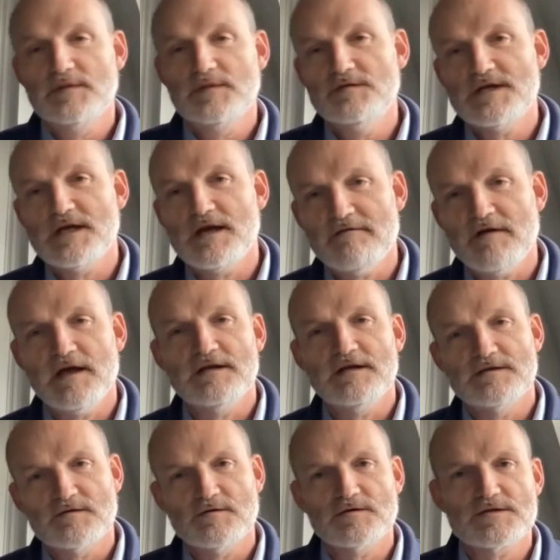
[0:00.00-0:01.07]

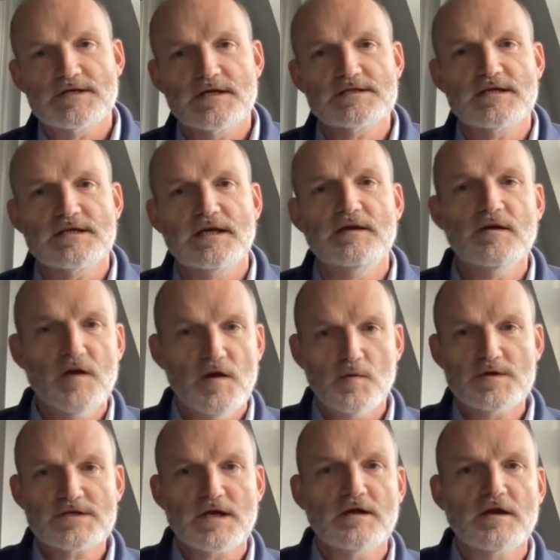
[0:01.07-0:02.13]
UTF-8 or 16,
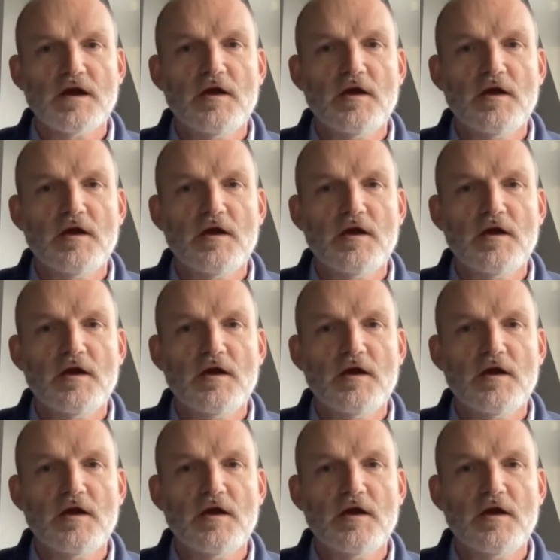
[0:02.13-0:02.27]
which can